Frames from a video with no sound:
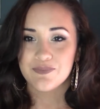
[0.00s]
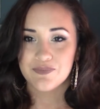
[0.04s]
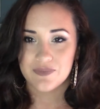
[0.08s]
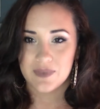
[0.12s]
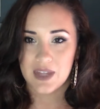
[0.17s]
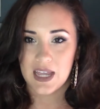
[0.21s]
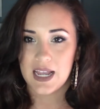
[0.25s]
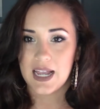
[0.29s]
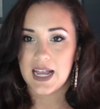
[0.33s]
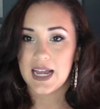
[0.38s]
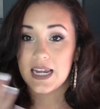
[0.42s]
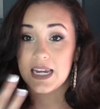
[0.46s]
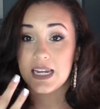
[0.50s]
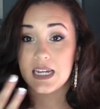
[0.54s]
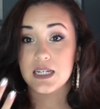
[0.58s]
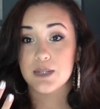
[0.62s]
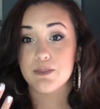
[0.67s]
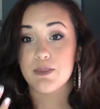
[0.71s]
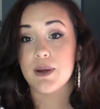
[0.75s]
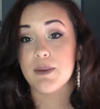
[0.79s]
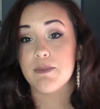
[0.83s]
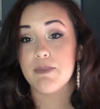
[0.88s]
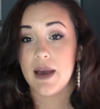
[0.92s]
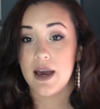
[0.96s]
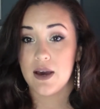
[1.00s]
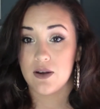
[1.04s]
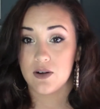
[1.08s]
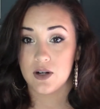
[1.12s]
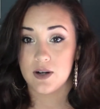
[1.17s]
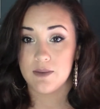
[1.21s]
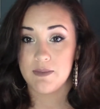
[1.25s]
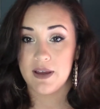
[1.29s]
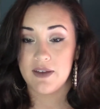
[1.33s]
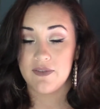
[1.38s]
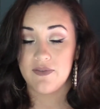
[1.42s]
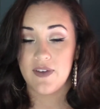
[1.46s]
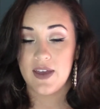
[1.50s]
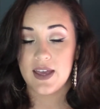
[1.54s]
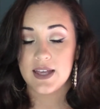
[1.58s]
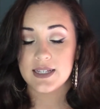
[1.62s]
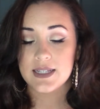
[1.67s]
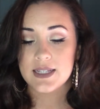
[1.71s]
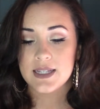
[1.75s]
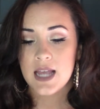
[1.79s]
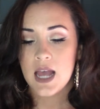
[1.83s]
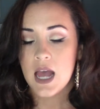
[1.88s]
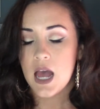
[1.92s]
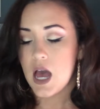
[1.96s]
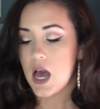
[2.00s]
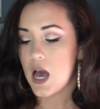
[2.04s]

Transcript: like I need to put powder on my face.